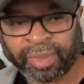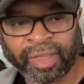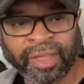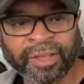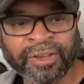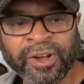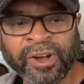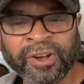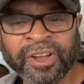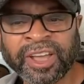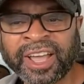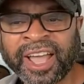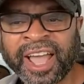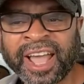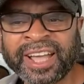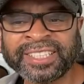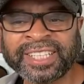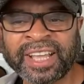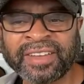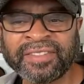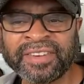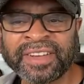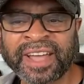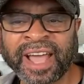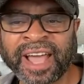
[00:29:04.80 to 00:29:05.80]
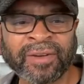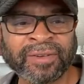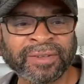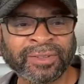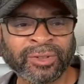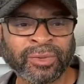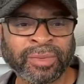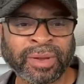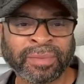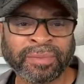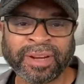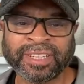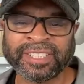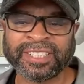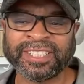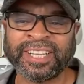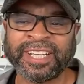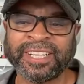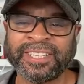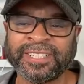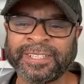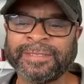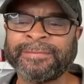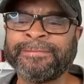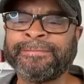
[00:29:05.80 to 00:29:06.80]
Okay, guys, I forgot I was doing my
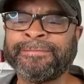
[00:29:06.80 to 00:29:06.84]
presentation.